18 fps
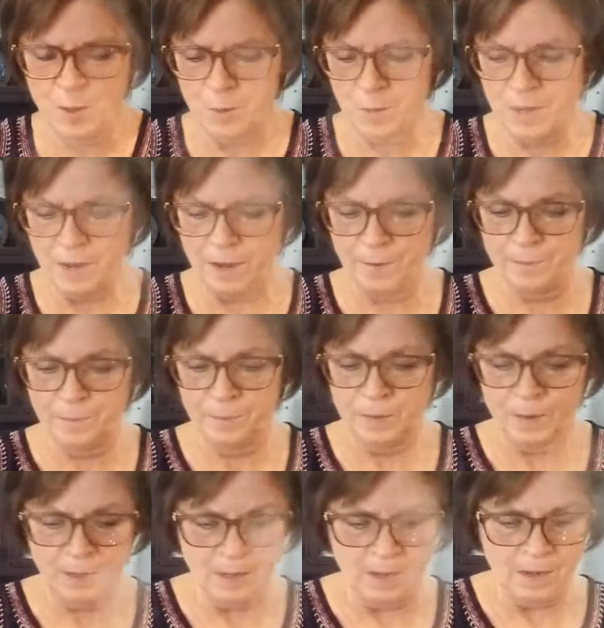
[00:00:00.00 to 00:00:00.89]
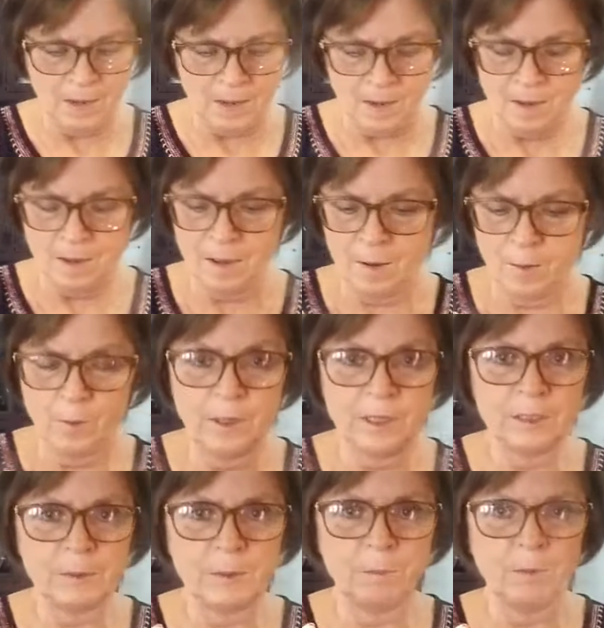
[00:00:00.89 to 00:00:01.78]
Okay,
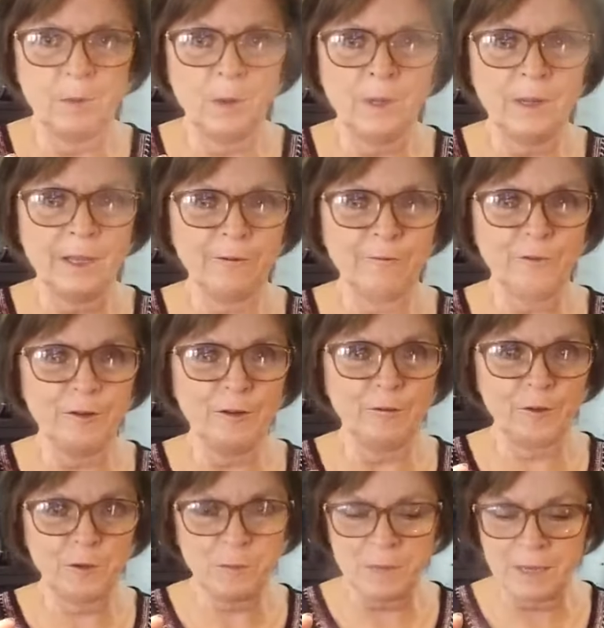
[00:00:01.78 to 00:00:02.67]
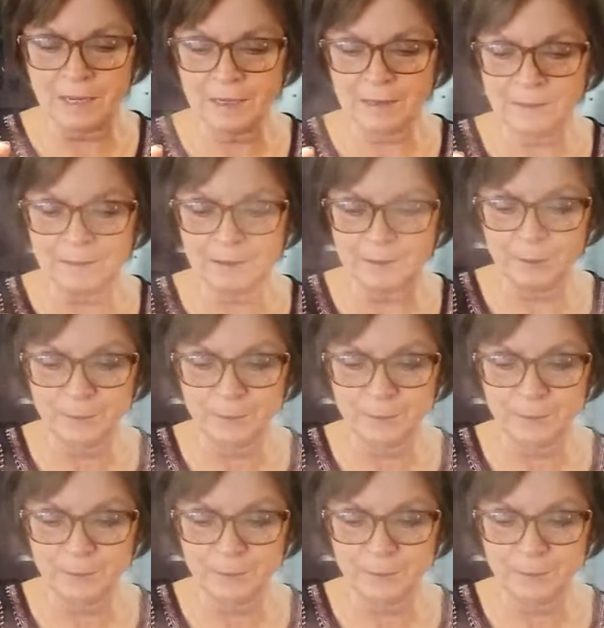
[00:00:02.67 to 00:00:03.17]
it's been boiling for a few minutes.